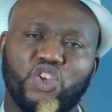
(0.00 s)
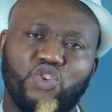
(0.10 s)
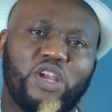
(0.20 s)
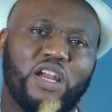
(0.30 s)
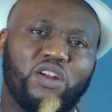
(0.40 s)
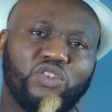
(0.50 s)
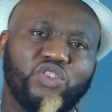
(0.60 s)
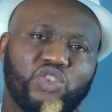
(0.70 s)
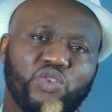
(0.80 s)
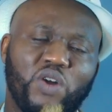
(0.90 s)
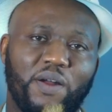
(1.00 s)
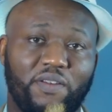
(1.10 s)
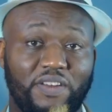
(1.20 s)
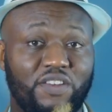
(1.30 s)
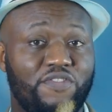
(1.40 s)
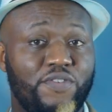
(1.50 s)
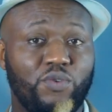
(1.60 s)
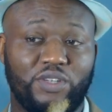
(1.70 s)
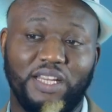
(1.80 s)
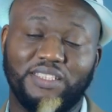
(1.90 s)
You can control, however, the
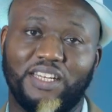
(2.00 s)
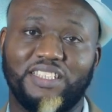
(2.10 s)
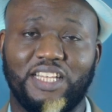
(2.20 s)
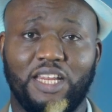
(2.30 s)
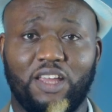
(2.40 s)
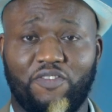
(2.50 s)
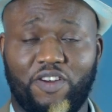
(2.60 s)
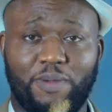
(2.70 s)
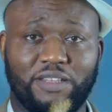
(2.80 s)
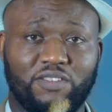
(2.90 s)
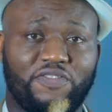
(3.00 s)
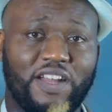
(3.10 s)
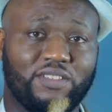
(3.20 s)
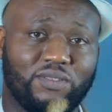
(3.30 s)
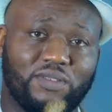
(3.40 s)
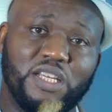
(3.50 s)
food. That's an internal environmental factor.